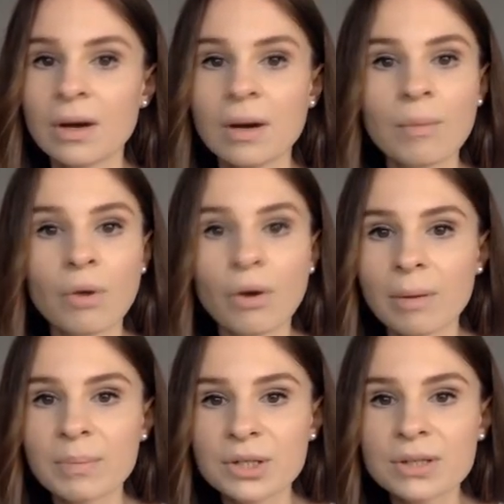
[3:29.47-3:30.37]
More
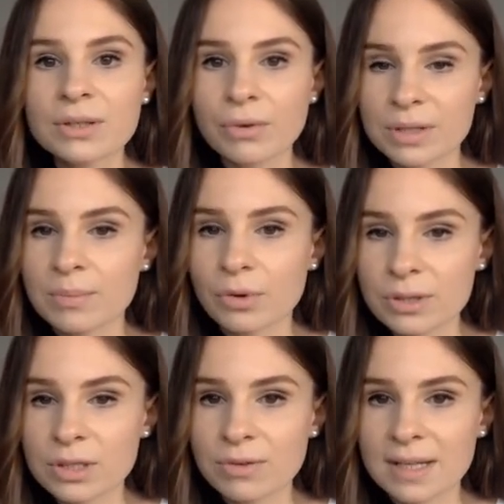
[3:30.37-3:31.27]
options cause more
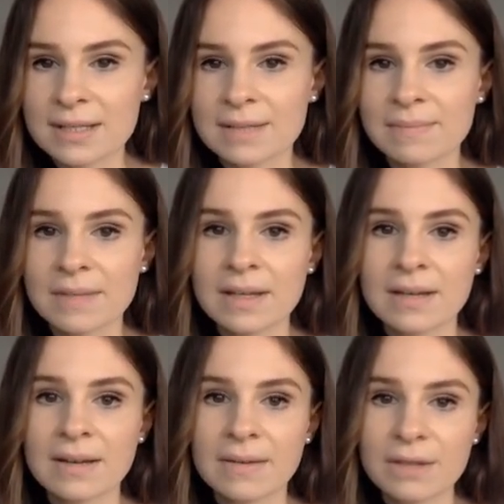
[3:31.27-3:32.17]
stress,
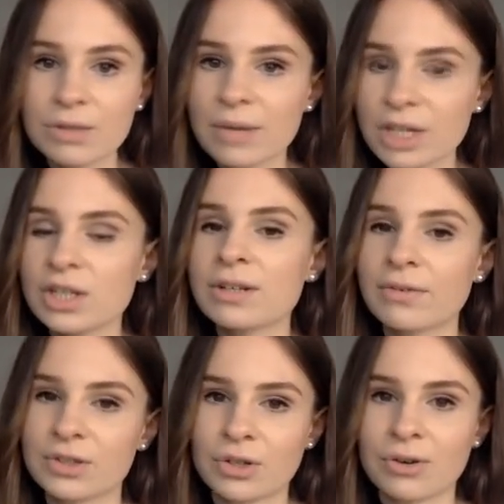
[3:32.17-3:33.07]
the tragedy
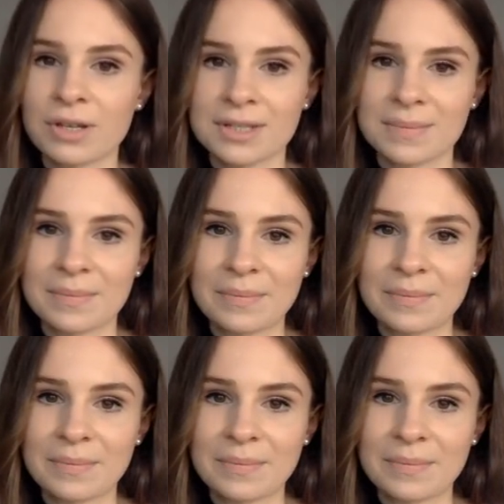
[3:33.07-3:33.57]
of choice.